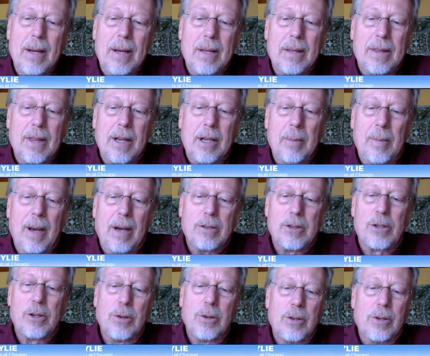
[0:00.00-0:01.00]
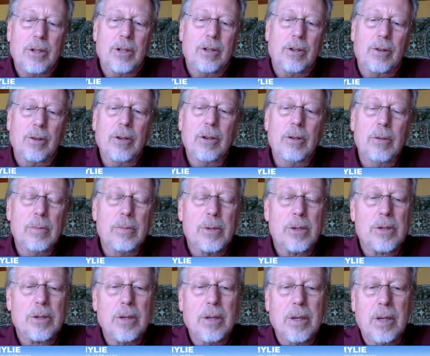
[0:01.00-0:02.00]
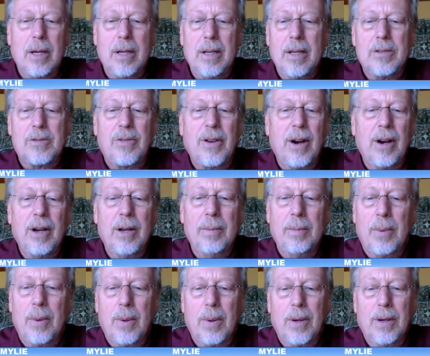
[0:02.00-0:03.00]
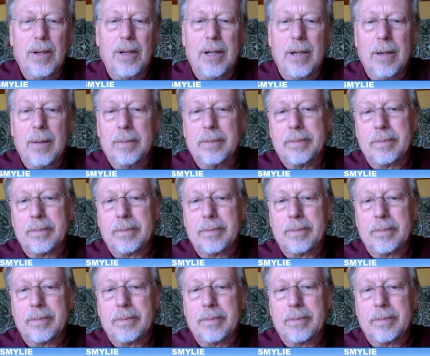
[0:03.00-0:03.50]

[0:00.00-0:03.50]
think about children in groups, is very important here.